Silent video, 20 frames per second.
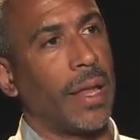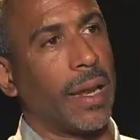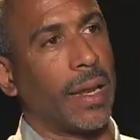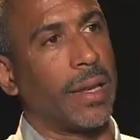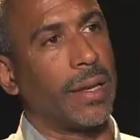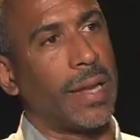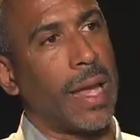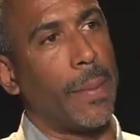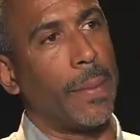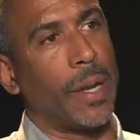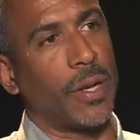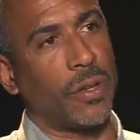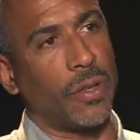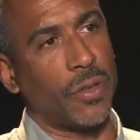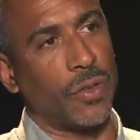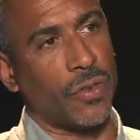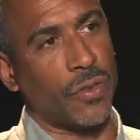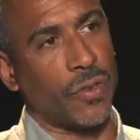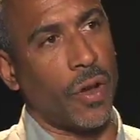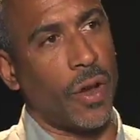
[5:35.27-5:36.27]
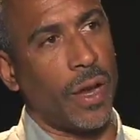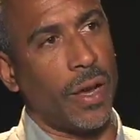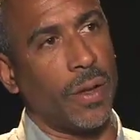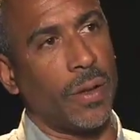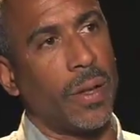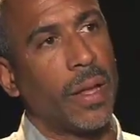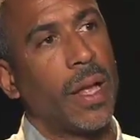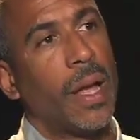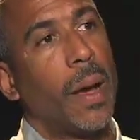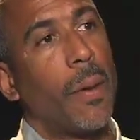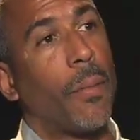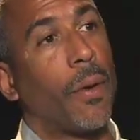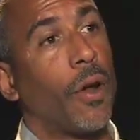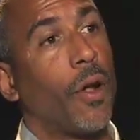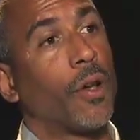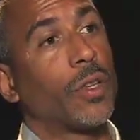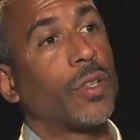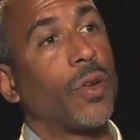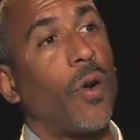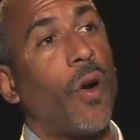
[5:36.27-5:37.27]
contamination in the soil, but
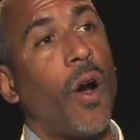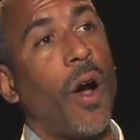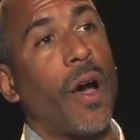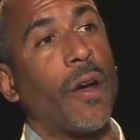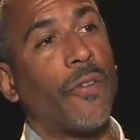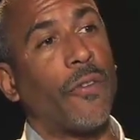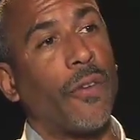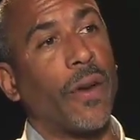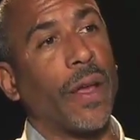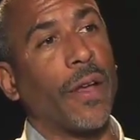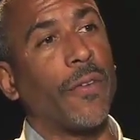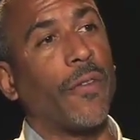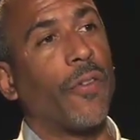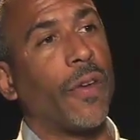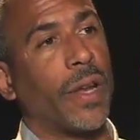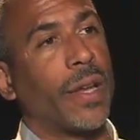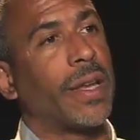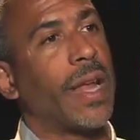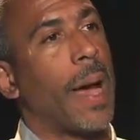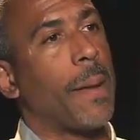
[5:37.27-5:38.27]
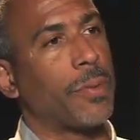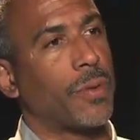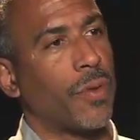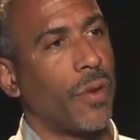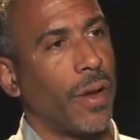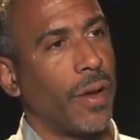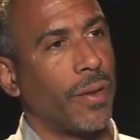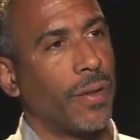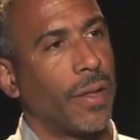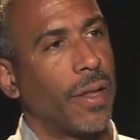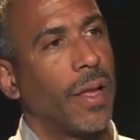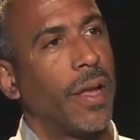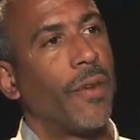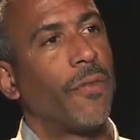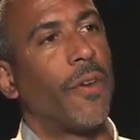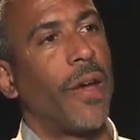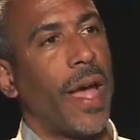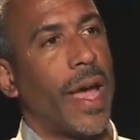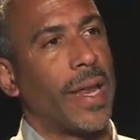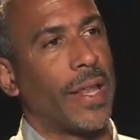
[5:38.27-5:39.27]
also offering free topsoil
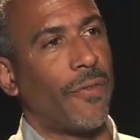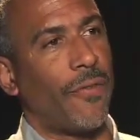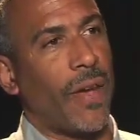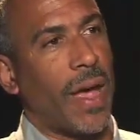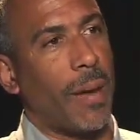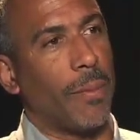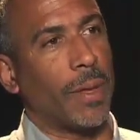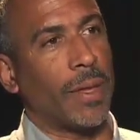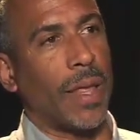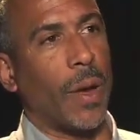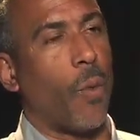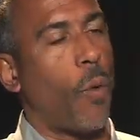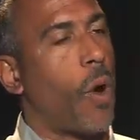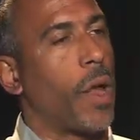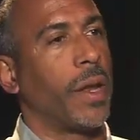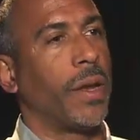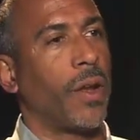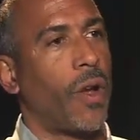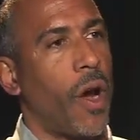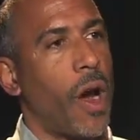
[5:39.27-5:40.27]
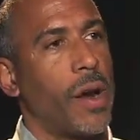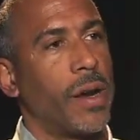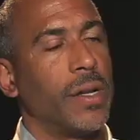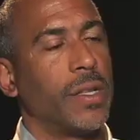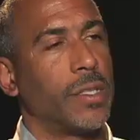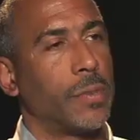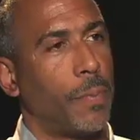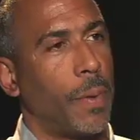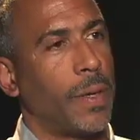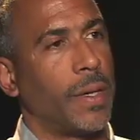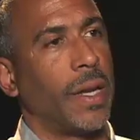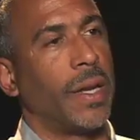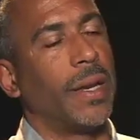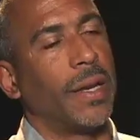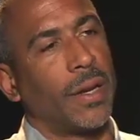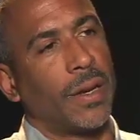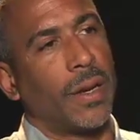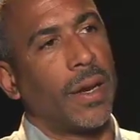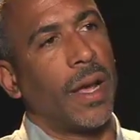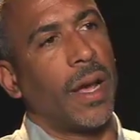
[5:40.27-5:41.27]
for any family that wanted gardens but
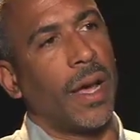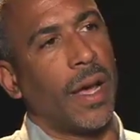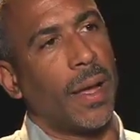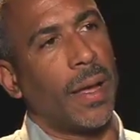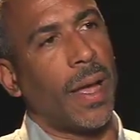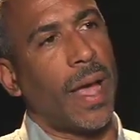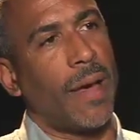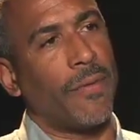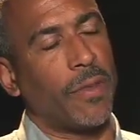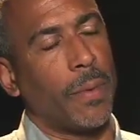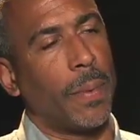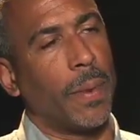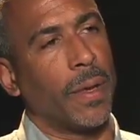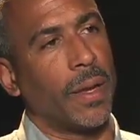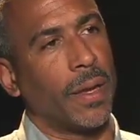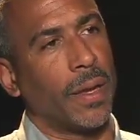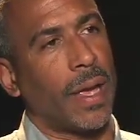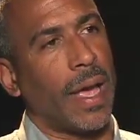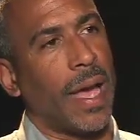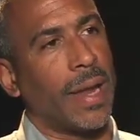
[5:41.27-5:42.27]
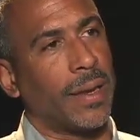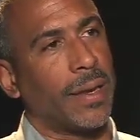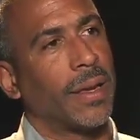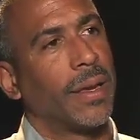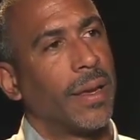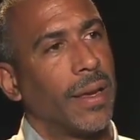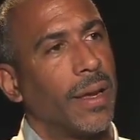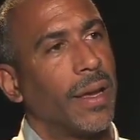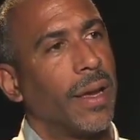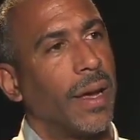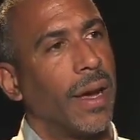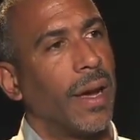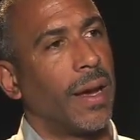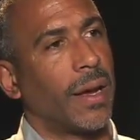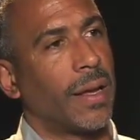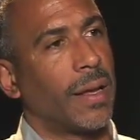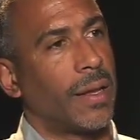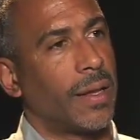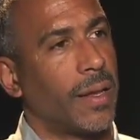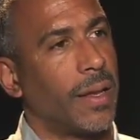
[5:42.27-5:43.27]
didn't have the ability to get
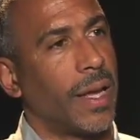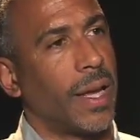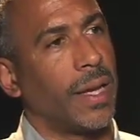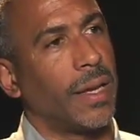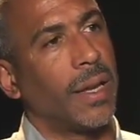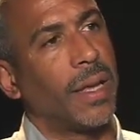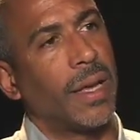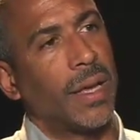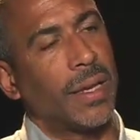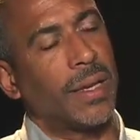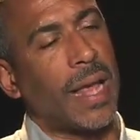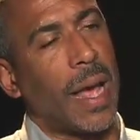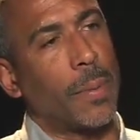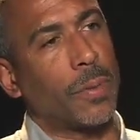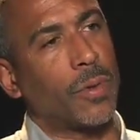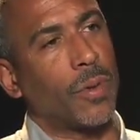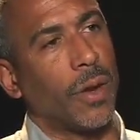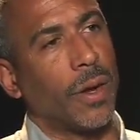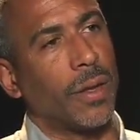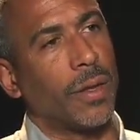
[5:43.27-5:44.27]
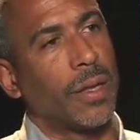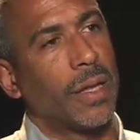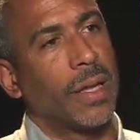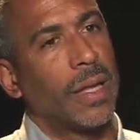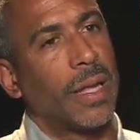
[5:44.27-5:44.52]
clean topsoil.